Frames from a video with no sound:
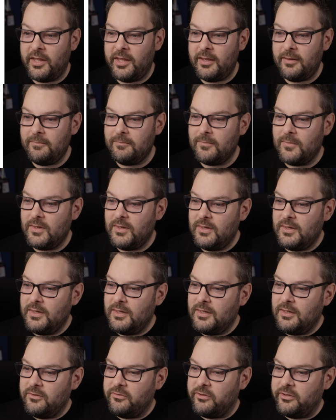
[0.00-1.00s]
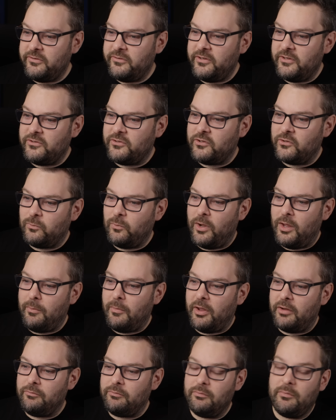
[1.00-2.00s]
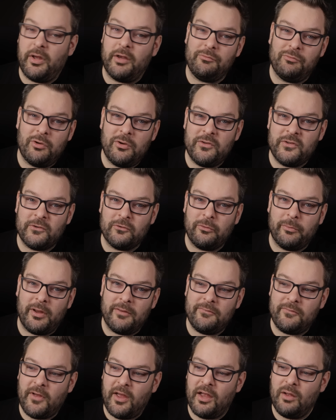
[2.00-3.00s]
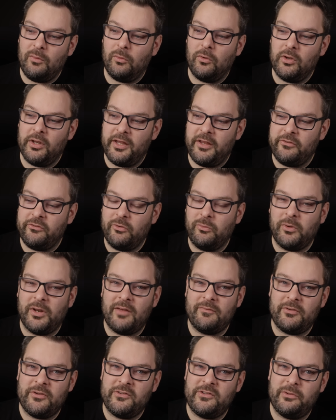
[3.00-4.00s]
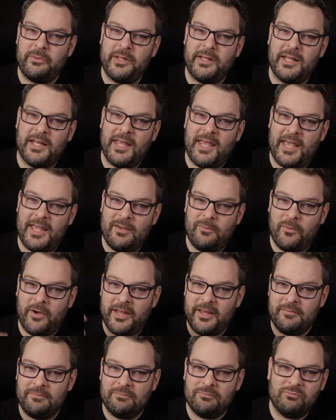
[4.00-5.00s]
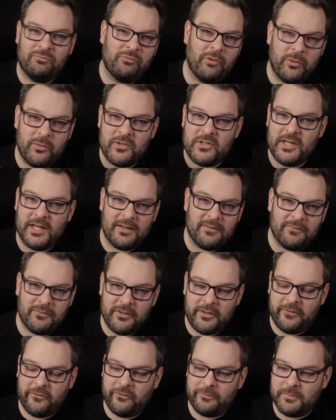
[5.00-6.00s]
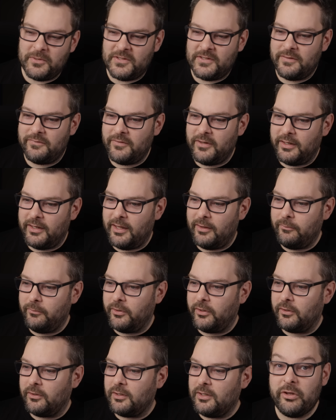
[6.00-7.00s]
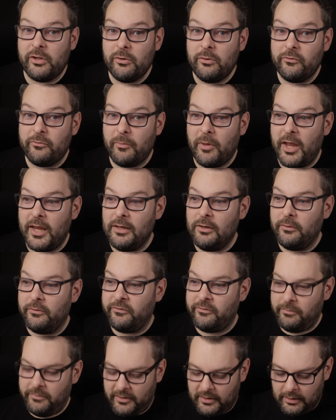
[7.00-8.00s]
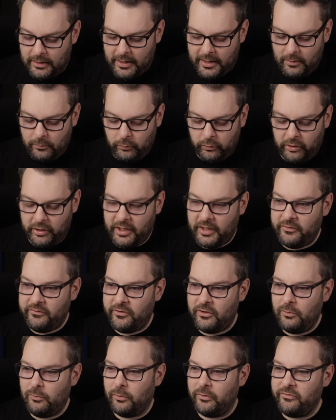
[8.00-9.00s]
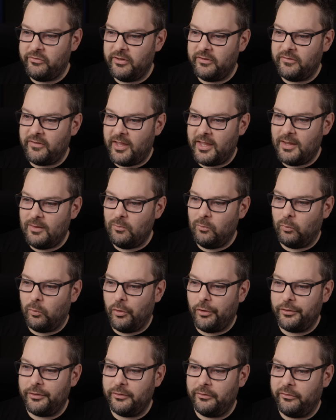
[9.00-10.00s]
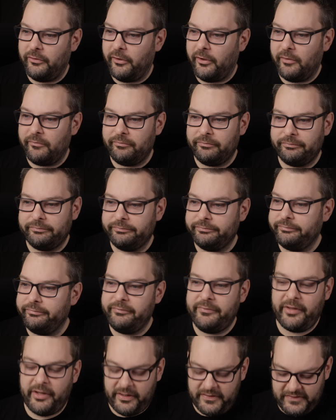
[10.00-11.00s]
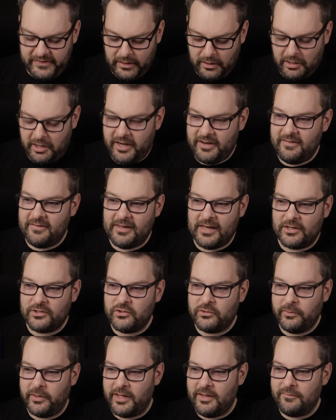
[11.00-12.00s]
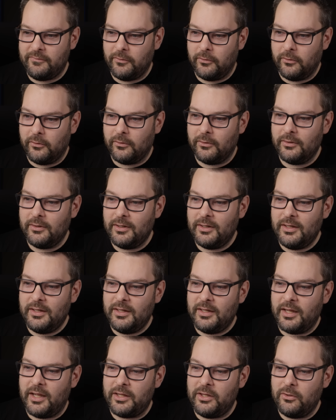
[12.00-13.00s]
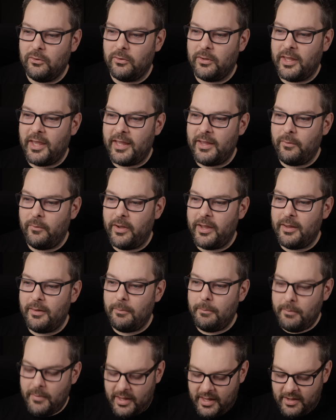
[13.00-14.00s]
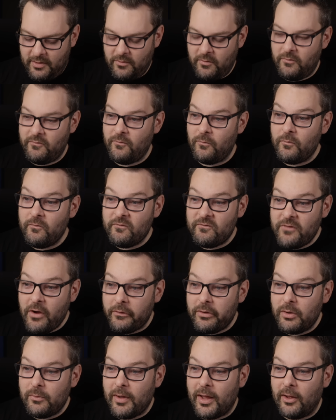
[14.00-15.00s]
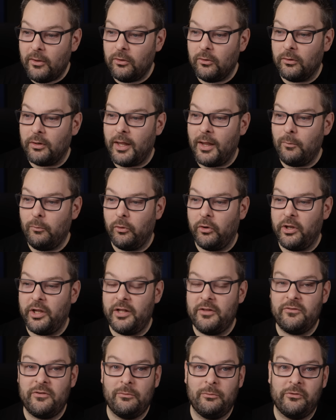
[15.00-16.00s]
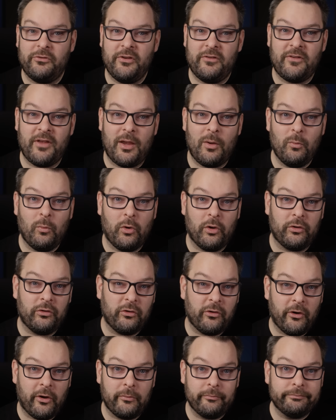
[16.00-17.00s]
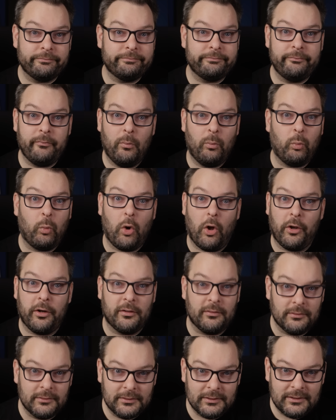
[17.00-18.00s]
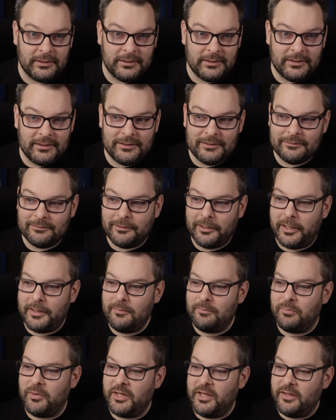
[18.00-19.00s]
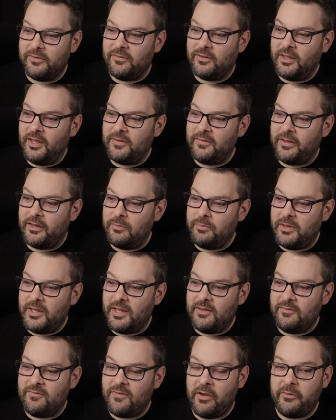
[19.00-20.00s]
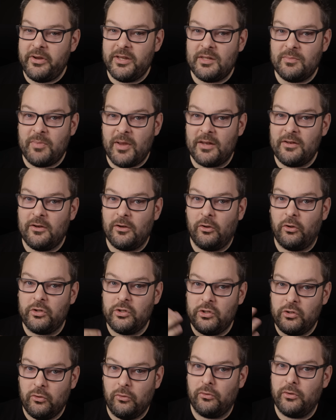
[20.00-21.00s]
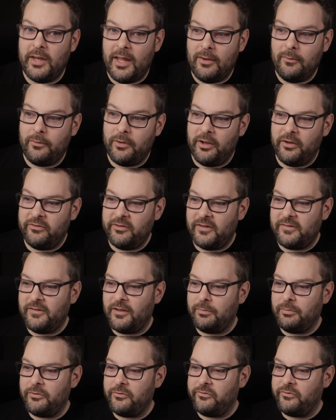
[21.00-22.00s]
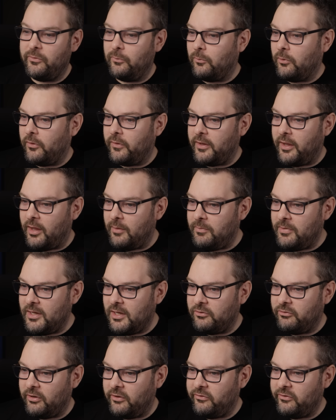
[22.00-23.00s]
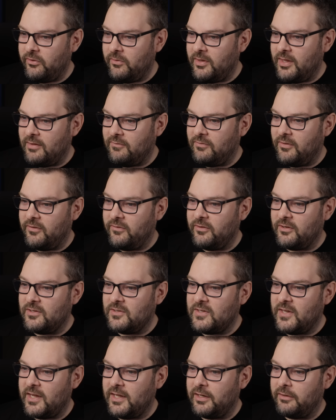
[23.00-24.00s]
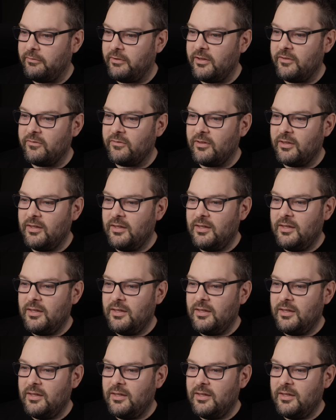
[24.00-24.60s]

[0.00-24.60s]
here. So this is just where my, my router or my firewall is or whatever's doing the gateway routing for this specific network. So yours might look something like 192.168.1.99 slash 24 and your gateway may very well look like 192.168.1.1 right? But it's, it's going to be very dependent on your network setup as to what the IP address you give this container is.